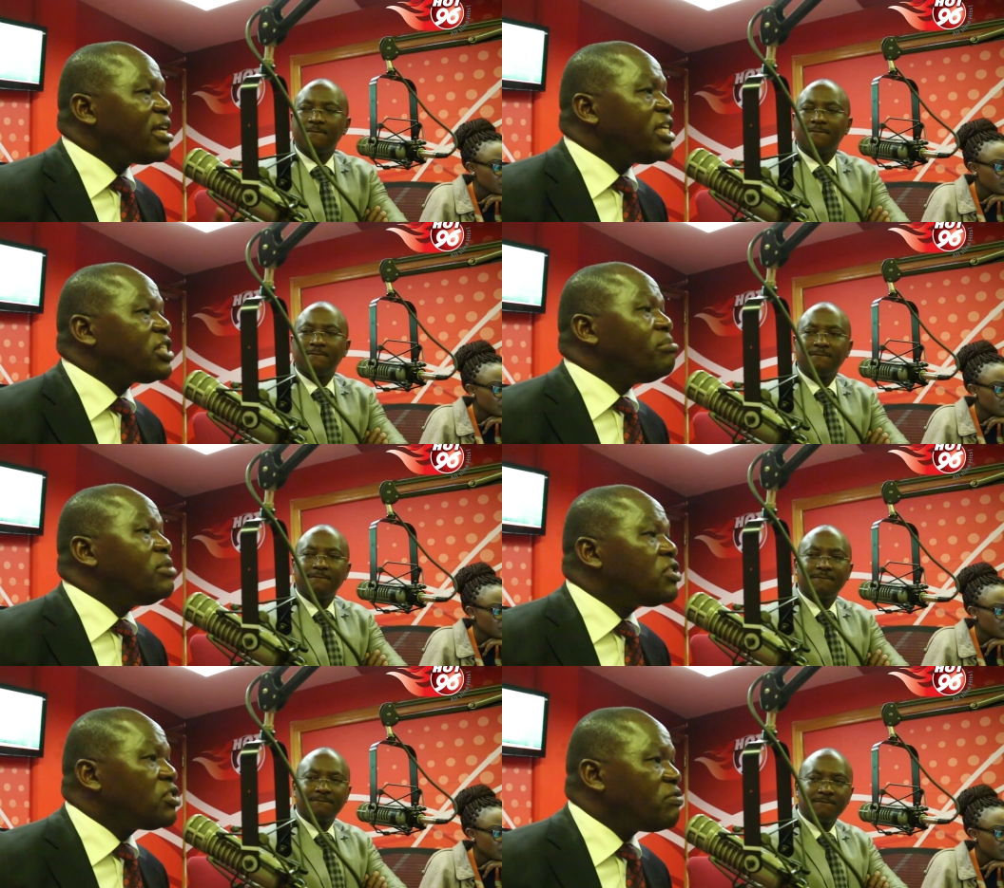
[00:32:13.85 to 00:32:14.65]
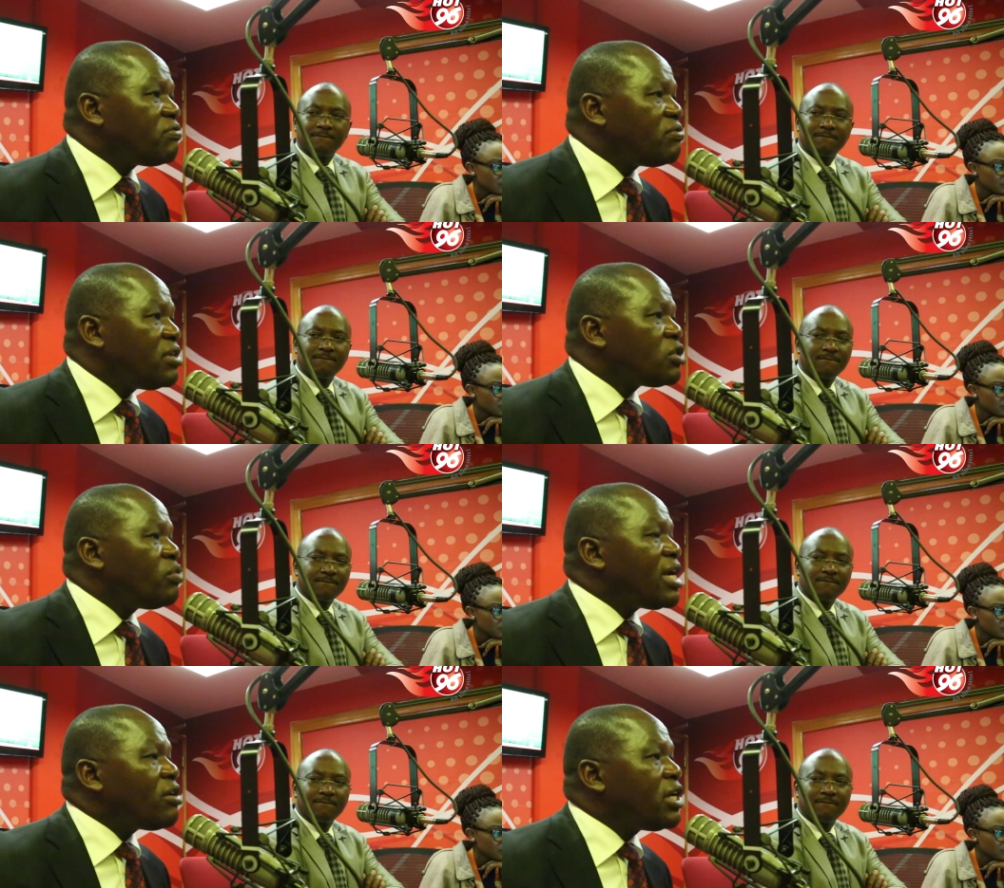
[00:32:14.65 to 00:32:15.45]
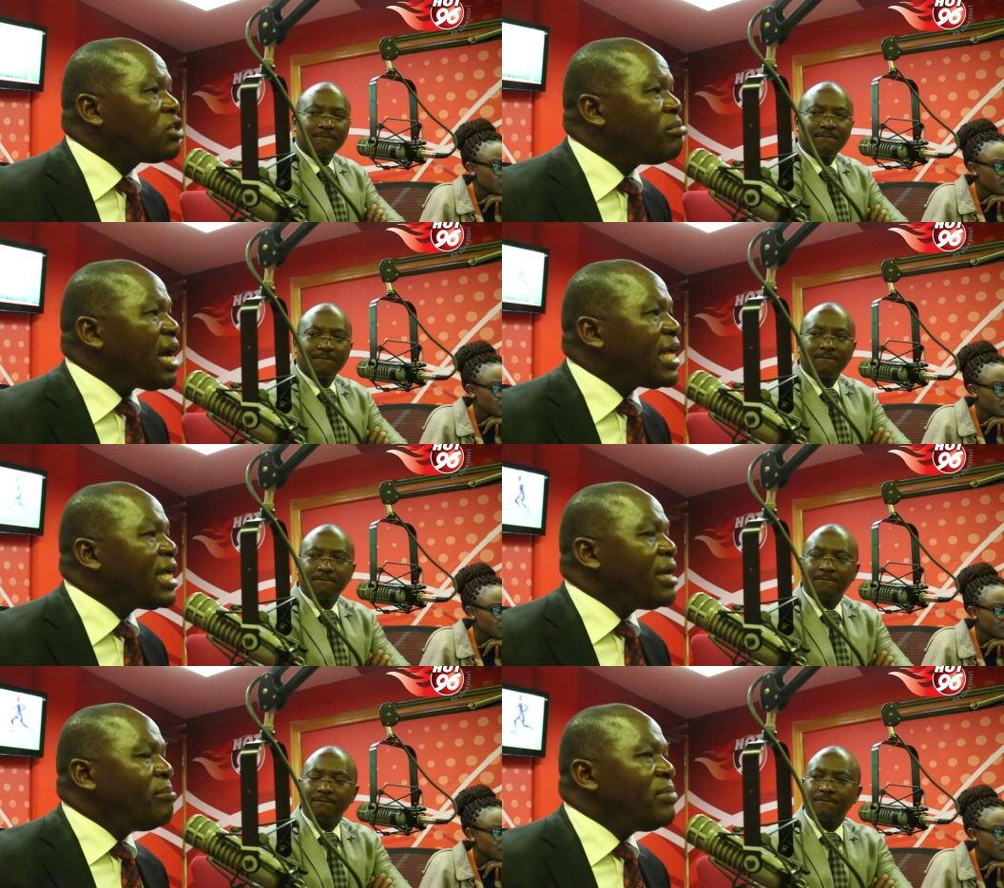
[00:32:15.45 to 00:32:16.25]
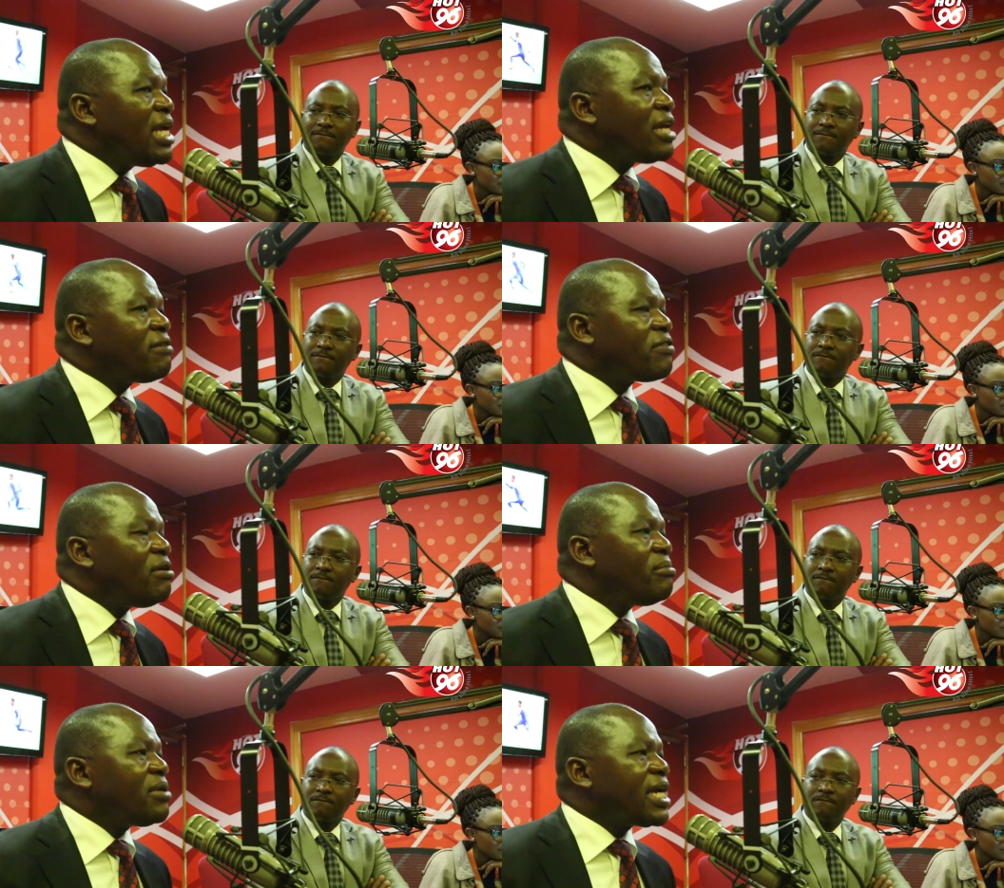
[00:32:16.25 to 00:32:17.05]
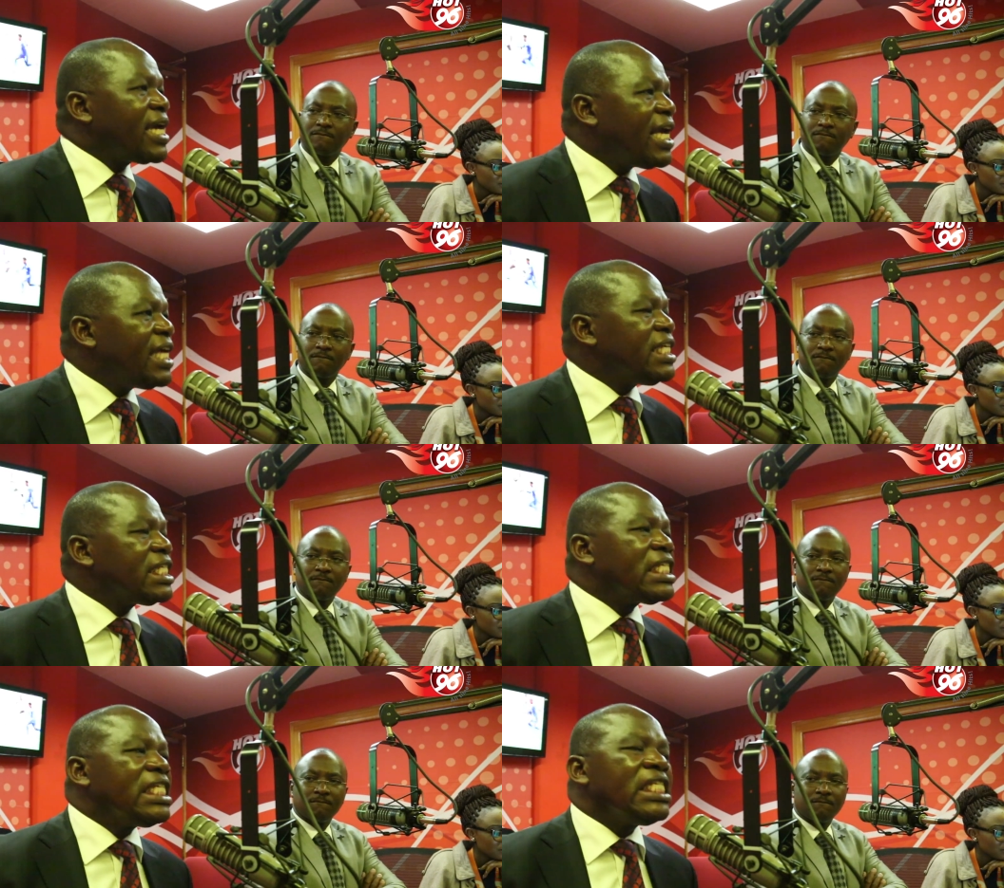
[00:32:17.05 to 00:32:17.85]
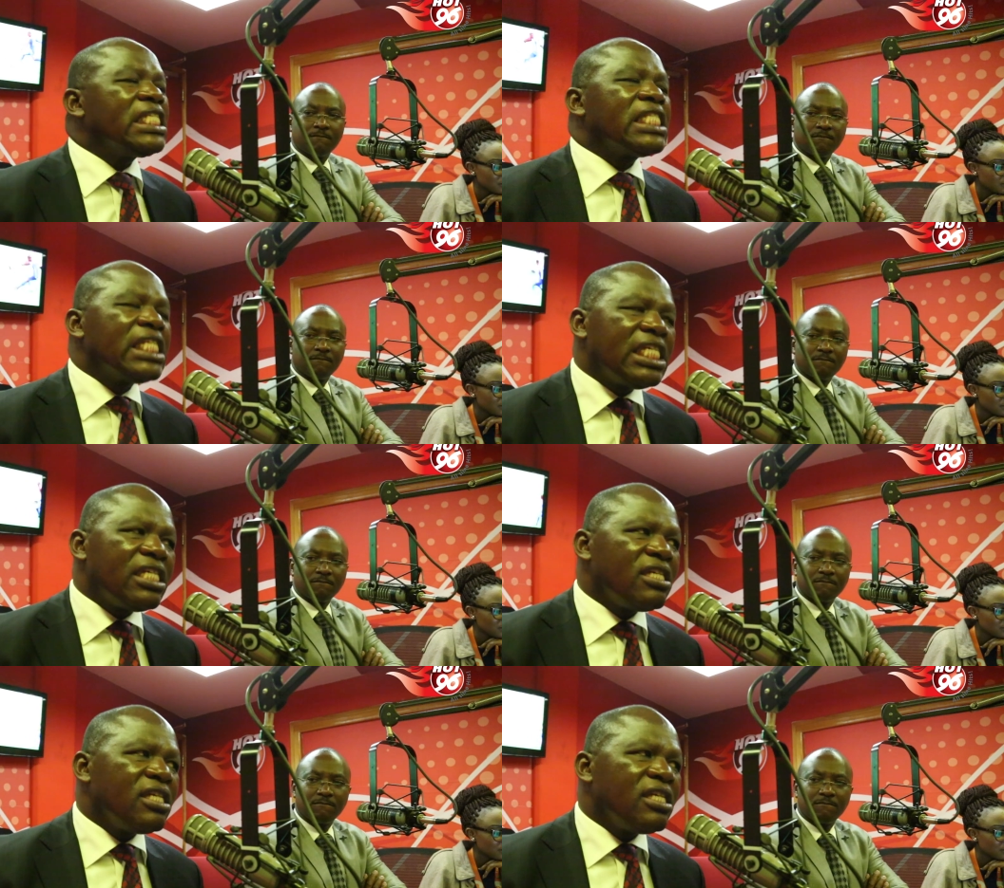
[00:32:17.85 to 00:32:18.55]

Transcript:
Speaker 1: is mischief. So we are going to buy milk from KCC.